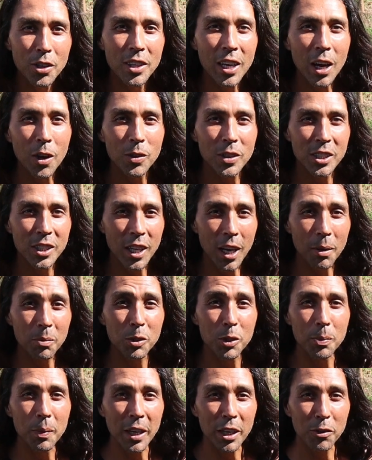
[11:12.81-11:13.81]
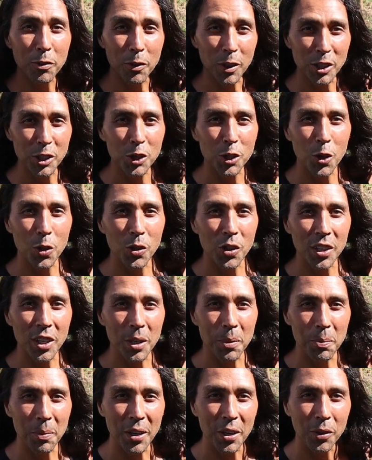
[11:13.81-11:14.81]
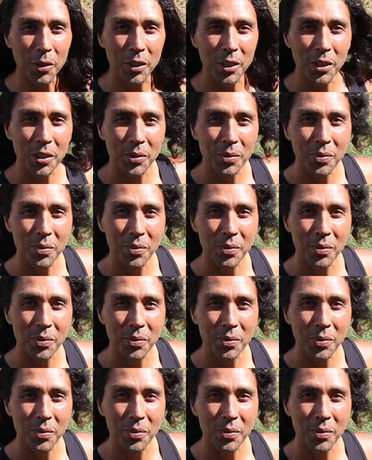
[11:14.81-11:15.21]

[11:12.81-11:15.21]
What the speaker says: Now it's time to make fresh coconut milk.